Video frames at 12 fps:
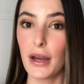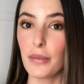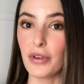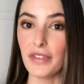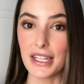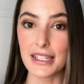
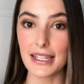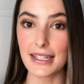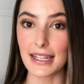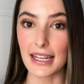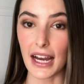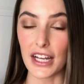preventing
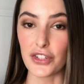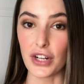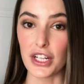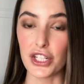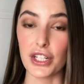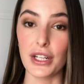
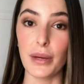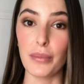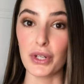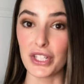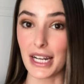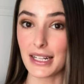dehydration, and
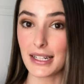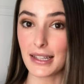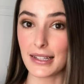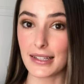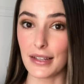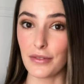protecting
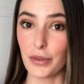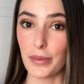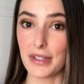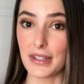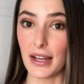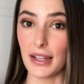the skin from
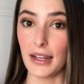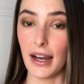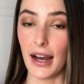the sun